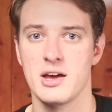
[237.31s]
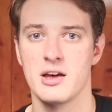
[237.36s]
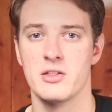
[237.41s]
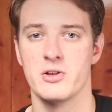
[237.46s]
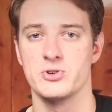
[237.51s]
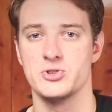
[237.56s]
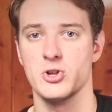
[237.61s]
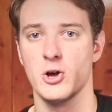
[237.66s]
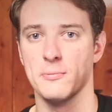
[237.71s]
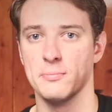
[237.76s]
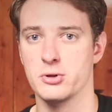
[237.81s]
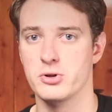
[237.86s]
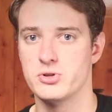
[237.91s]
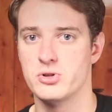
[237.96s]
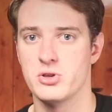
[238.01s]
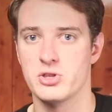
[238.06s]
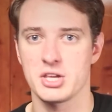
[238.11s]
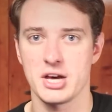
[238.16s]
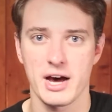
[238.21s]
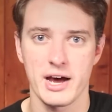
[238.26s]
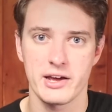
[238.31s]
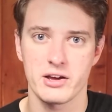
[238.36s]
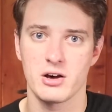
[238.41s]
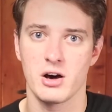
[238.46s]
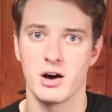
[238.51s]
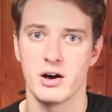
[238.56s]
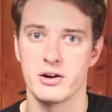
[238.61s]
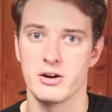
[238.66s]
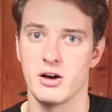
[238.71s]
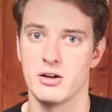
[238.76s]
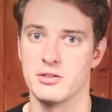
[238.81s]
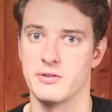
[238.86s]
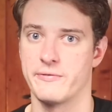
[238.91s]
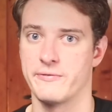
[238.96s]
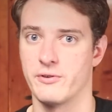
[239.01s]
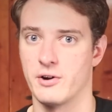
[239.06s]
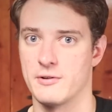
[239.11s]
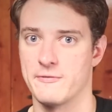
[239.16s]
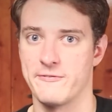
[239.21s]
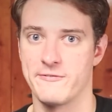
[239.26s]
There's no Bluetooth icon on the
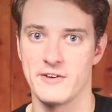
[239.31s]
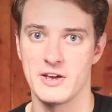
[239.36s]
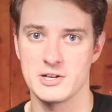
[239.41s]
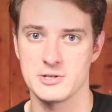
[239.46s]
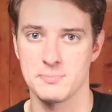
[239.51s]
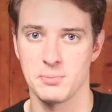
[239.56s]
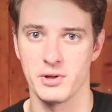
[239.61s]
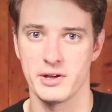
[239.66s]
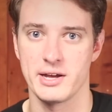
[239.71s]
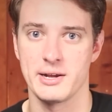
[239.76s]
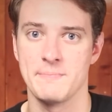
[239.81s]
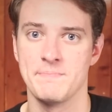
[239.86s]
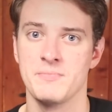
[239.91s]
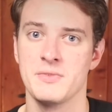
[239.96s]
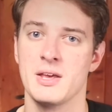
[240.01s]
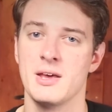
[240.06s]
front faceplate.